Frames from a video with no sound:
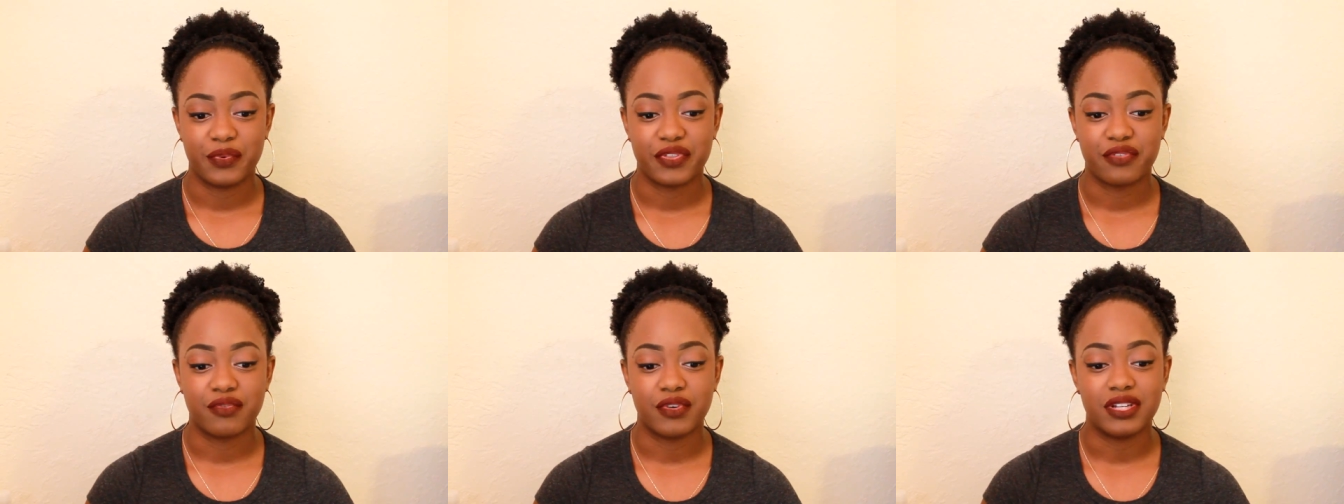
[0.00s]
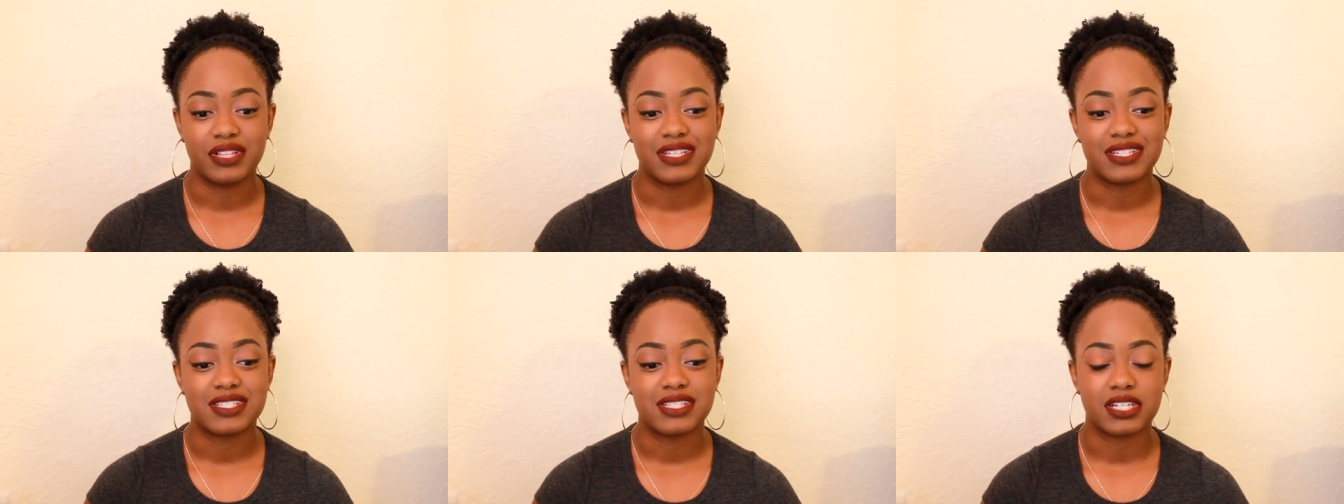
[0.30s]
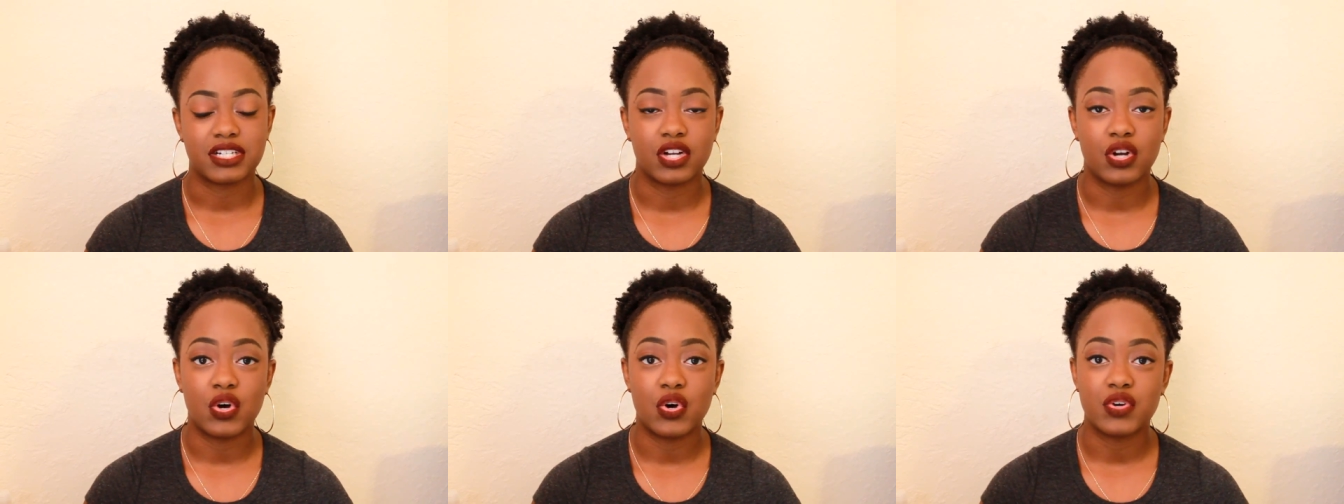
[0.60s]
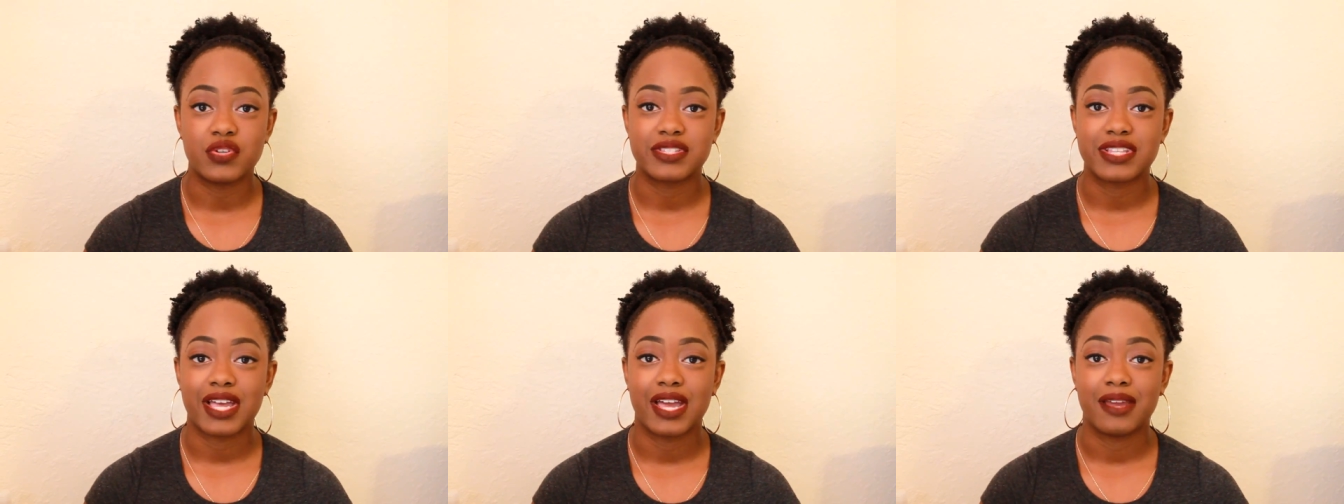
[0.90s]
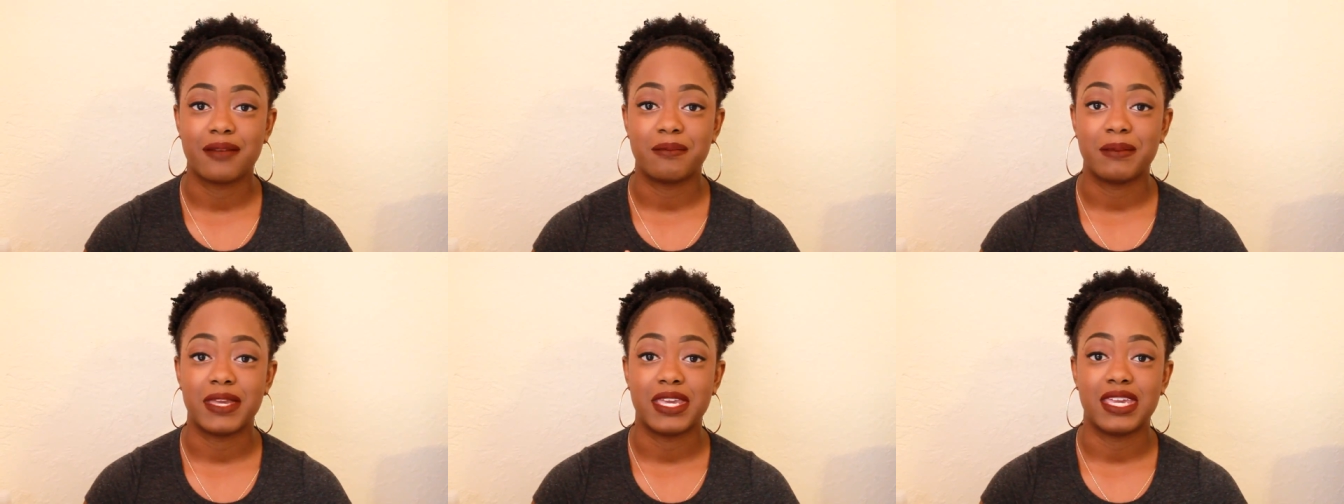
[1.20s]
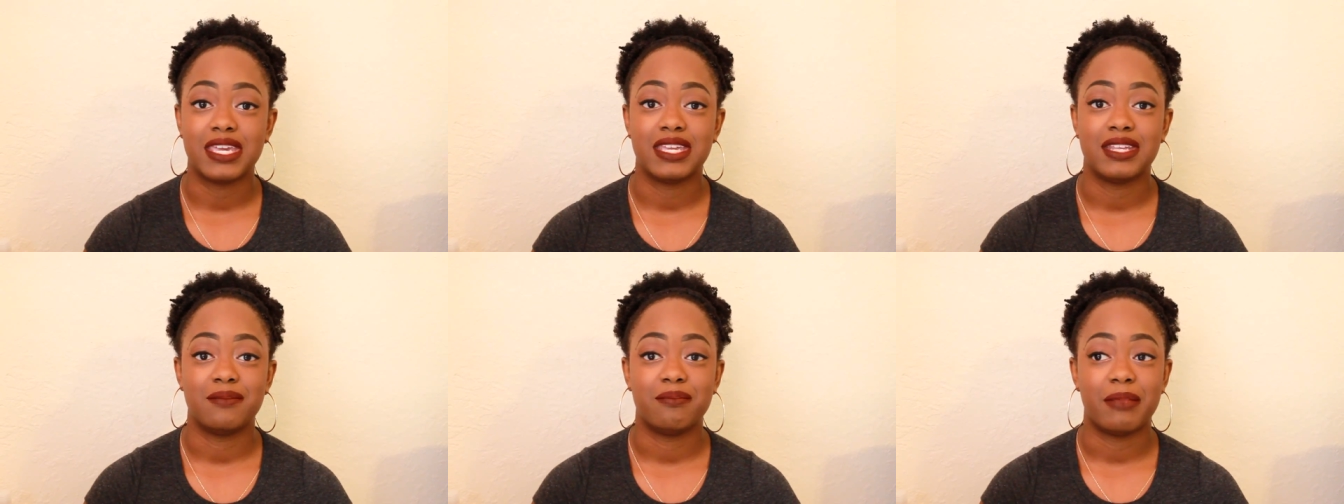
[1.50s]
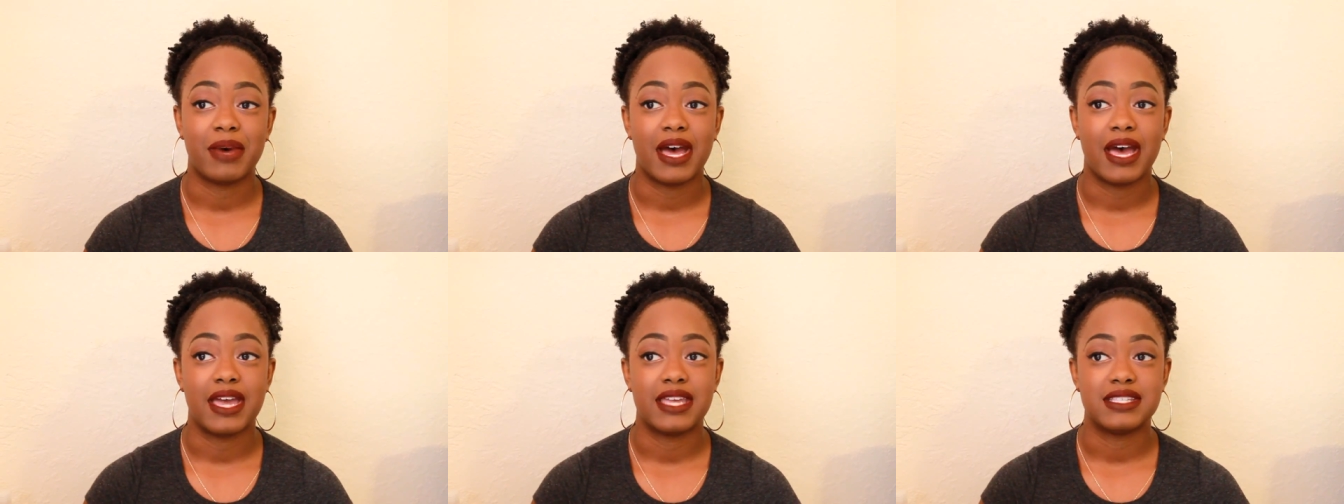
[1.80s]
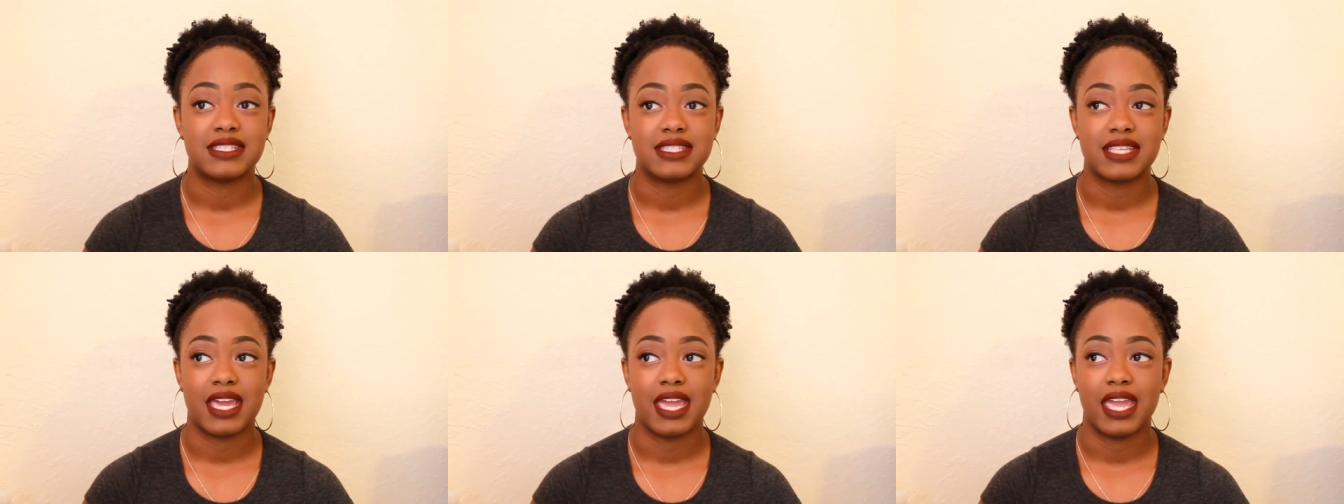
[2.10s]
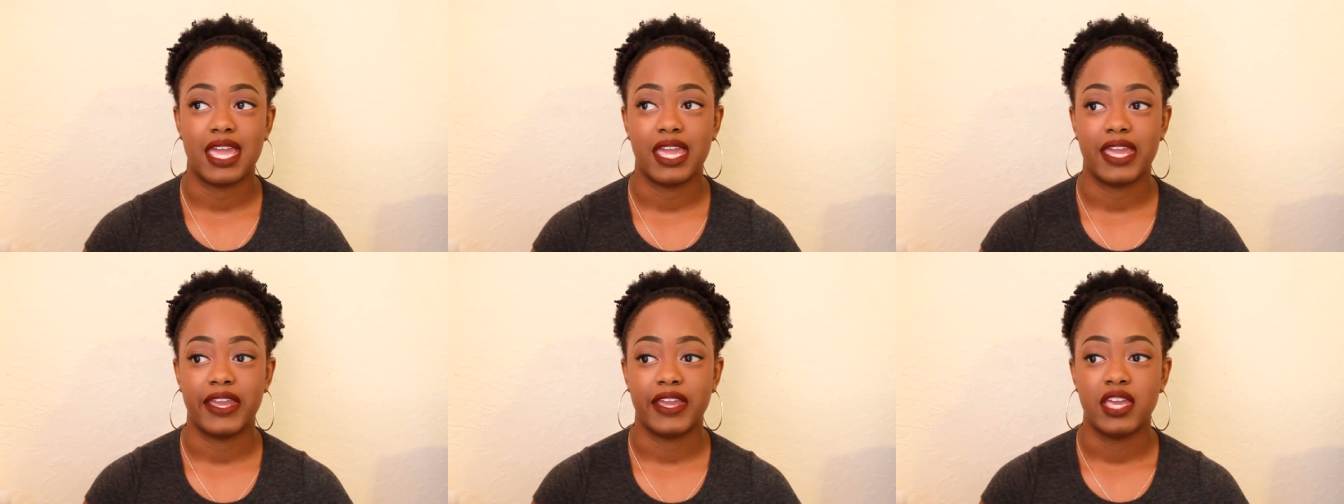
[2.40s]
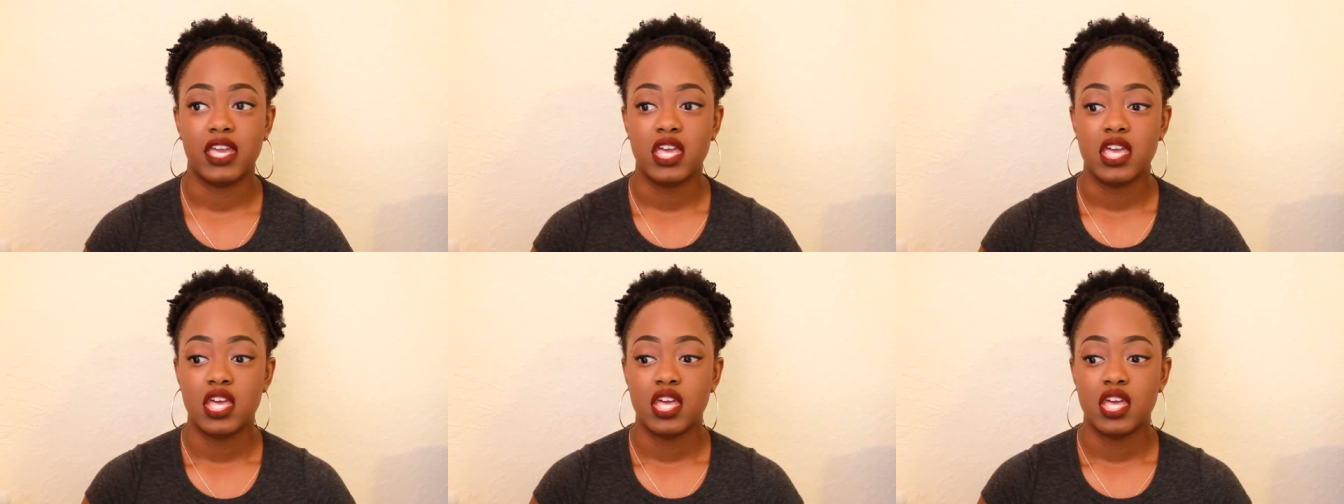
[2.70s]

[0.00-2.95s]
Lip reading: with realistic goals, I mean by saying,